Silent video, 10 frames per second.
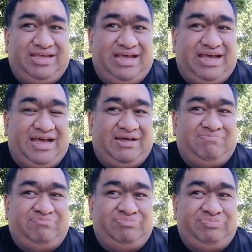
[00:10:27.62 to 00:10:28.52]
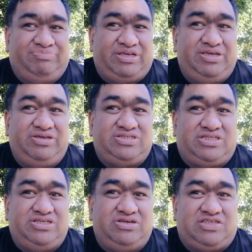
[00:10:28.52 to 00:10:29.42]
But you used
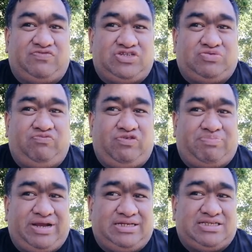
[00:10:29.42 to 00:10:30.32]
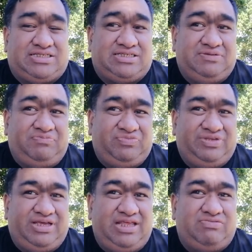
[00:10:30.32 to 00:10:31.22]
to use it for practice,
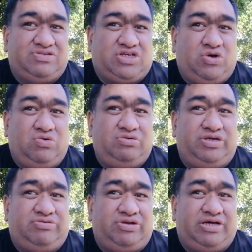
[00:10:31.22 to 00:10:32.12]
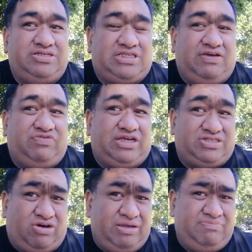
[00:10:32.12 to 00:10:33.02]
and that was cool. You and I used to have
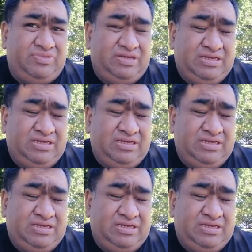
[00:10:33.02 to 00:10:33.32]
that time,